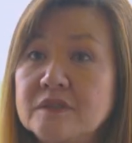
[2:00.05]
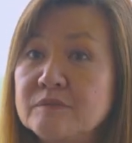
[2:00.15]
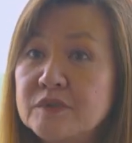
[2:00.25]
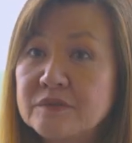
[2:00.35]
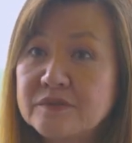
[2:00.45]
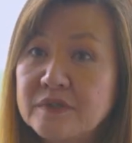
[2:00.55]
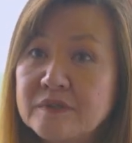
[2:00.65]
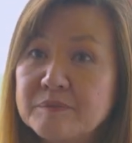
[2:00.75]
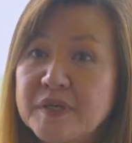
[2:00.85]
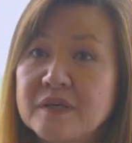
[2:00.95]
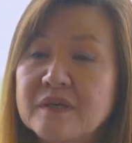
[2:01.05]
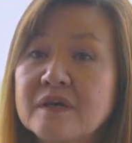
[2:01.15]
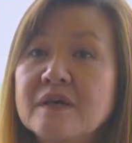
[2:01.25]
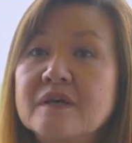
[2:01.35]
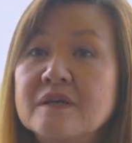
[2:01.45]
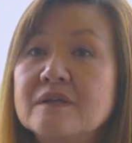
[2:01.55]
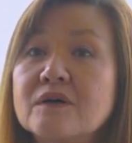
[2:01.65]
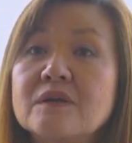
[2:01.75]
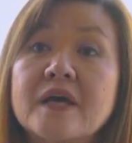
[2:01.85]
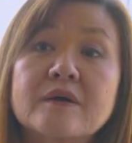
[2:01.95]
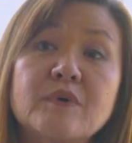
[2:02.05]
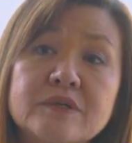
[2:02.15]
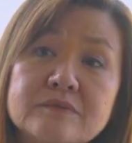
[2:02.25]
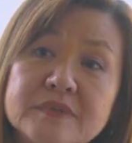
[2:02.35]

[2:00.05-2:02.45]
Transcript: immunotherapy, you know, like what you